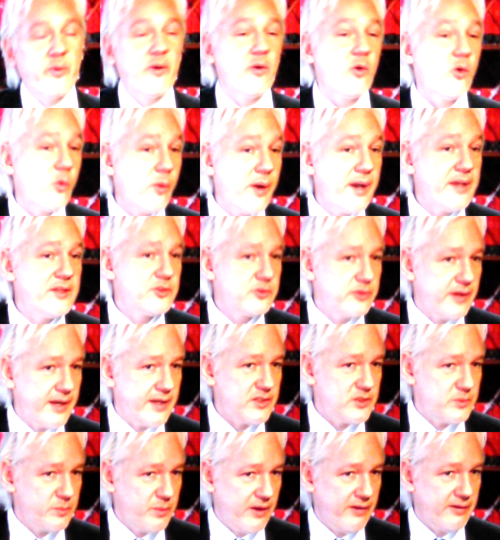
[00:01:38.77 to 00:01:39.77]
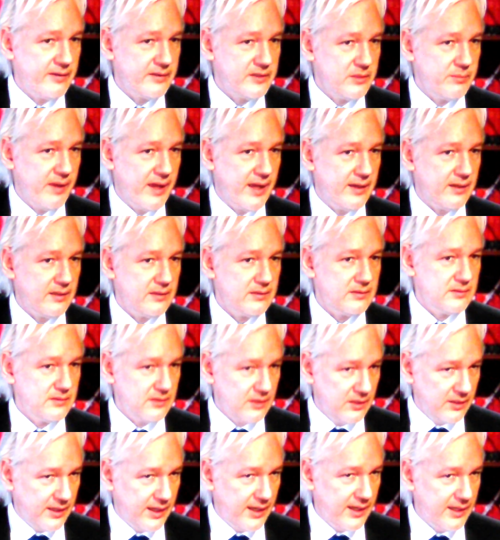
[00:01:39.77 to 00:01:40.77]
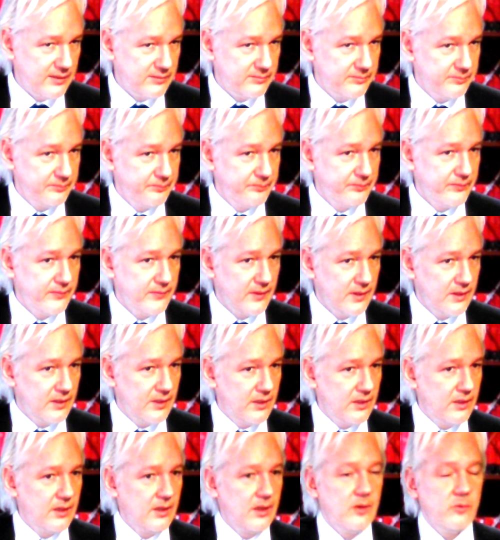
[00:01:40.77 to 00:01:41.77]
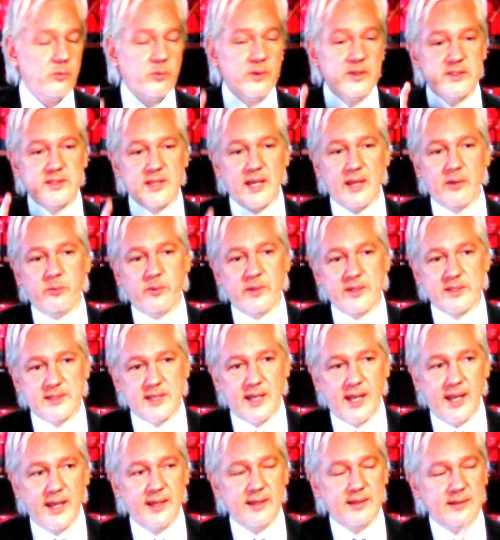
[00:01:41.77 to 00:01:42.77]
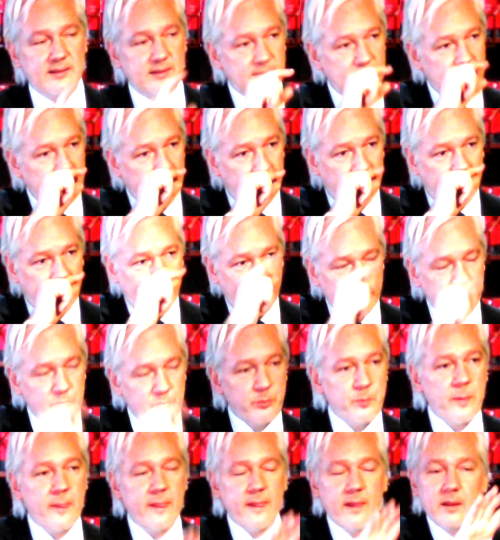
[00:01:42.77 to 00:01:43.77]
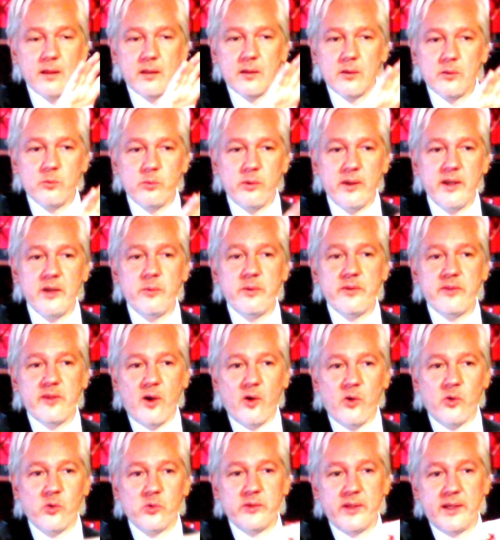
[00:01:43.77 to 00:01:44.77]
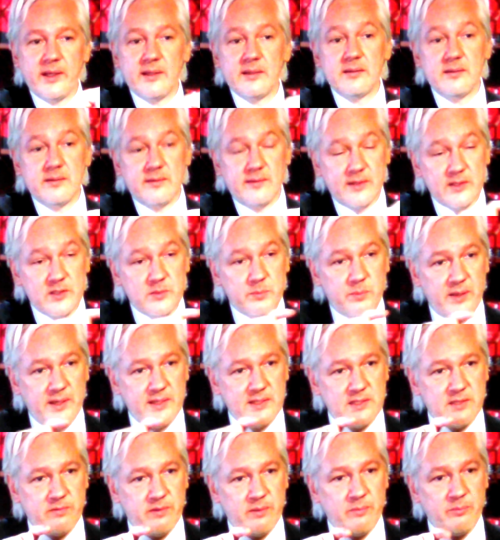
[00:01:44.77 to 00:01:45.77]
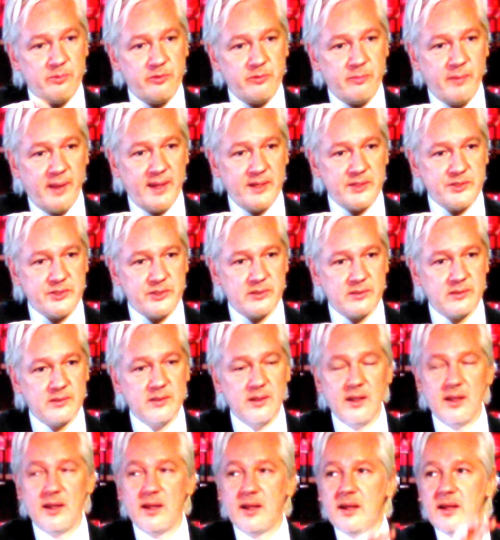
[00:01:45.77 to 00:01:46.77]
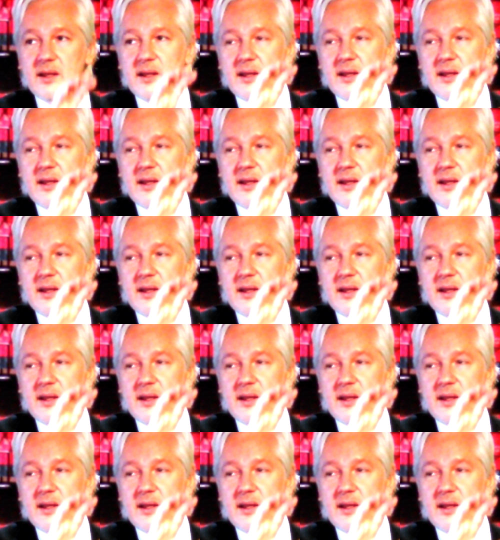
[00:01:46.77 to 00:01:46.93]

but we're always transparent about it, okay? You'll say that you're not We say, we say uh, we're withholding this piece of information